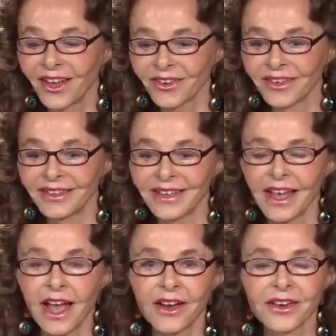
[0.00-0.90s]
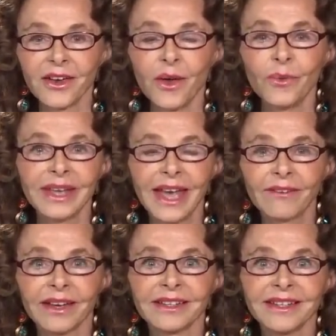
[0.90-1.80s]
Oh, our, we
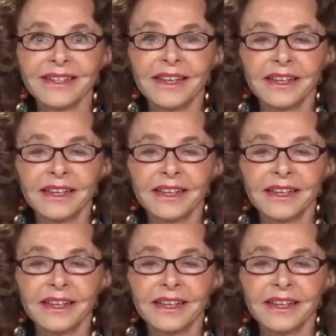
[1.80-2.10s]
have a,